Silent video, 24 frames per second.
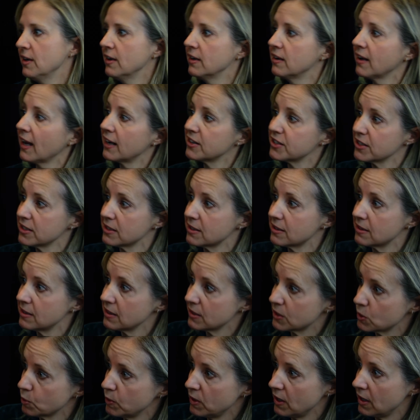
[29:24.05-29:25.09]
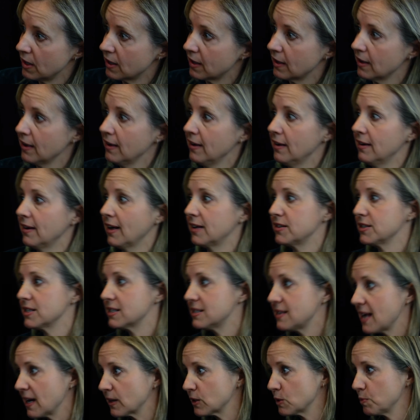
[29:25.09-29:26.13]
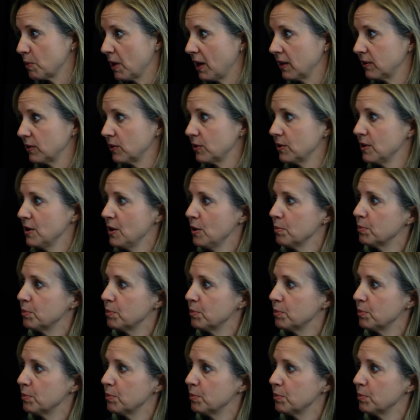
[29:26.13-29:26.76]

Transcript: Not just this week, not just next month,